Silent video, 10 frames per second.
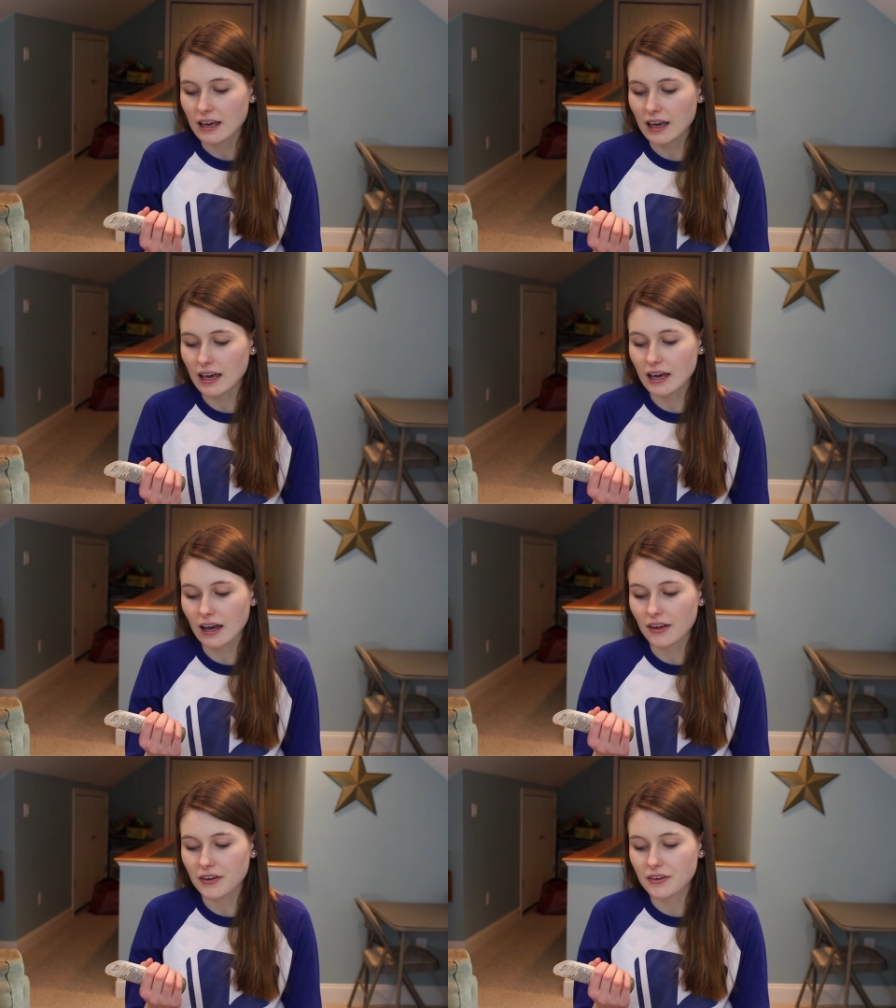
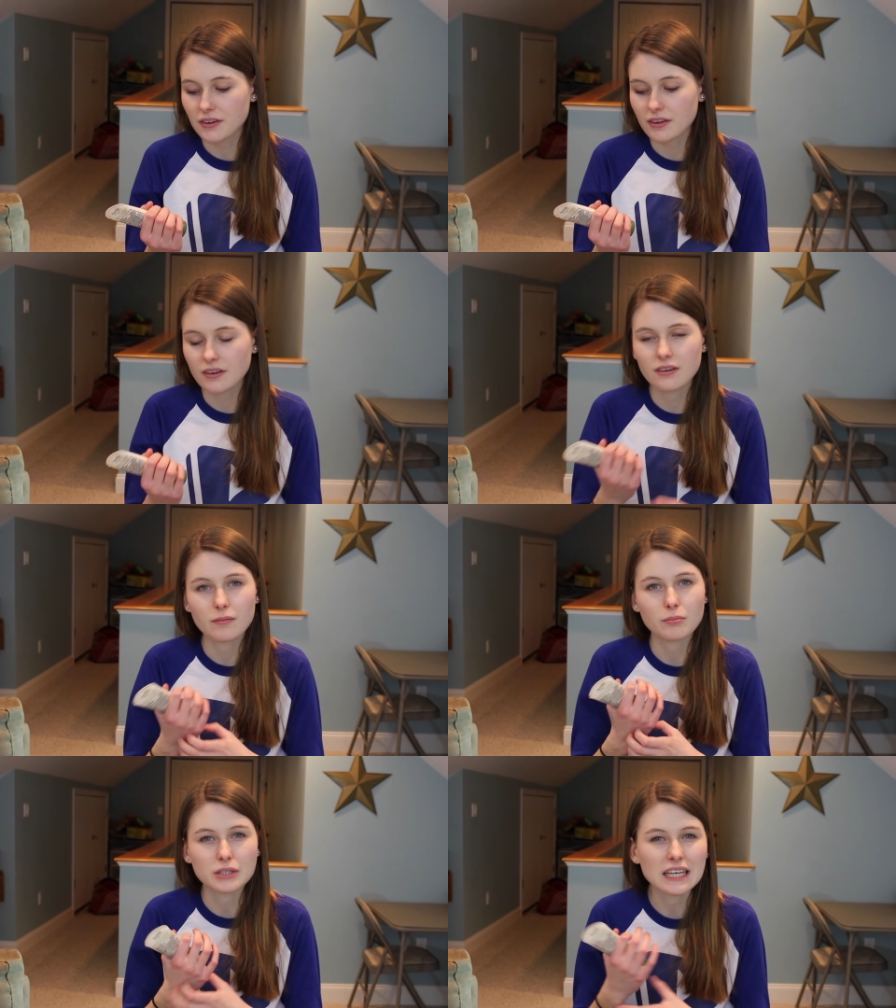and
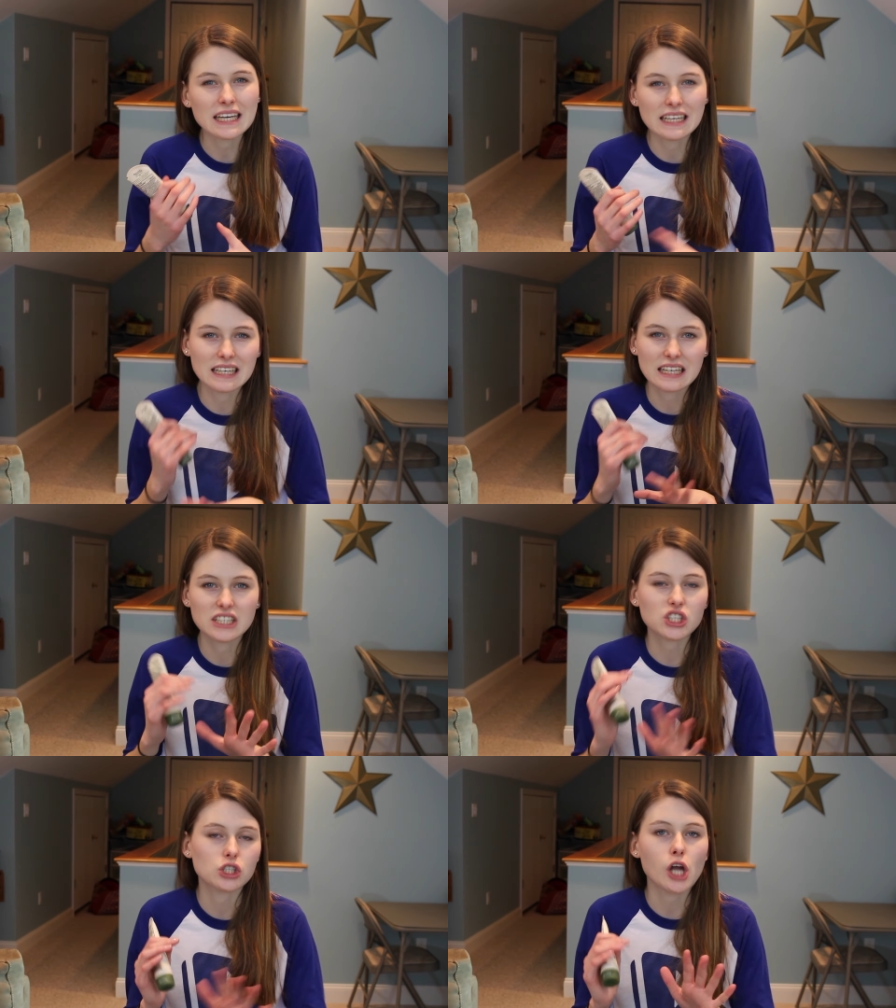bleed and
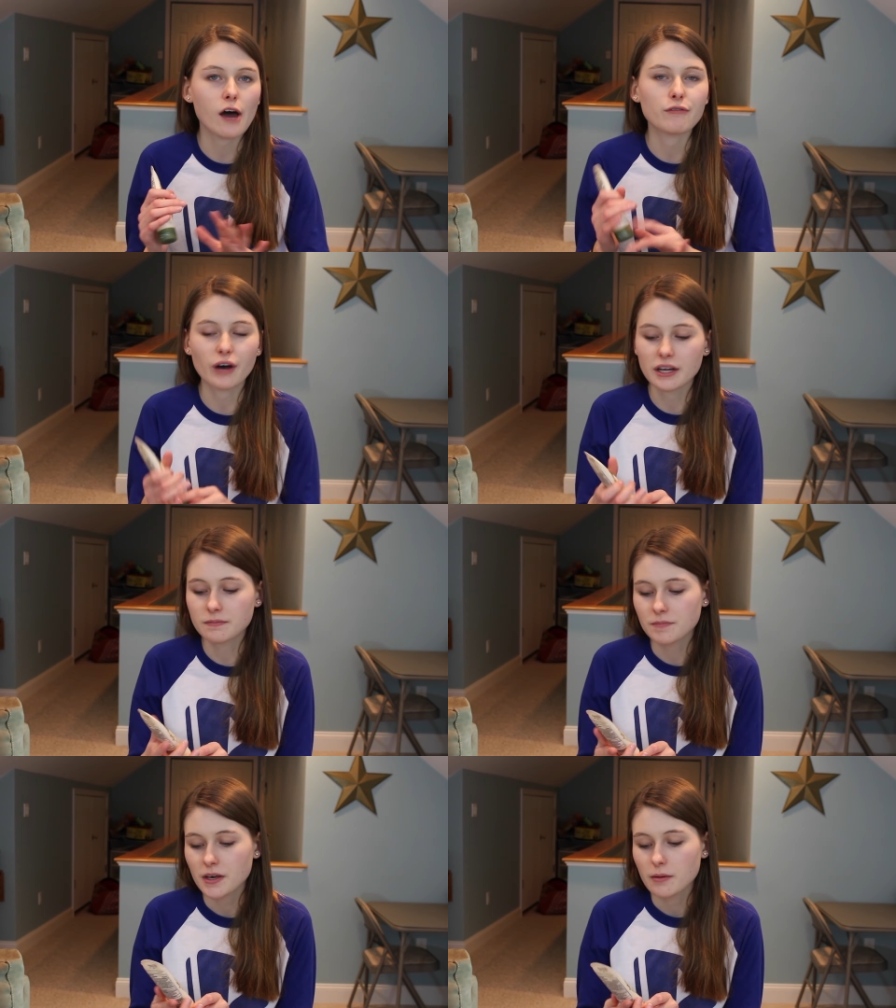it's just not fun.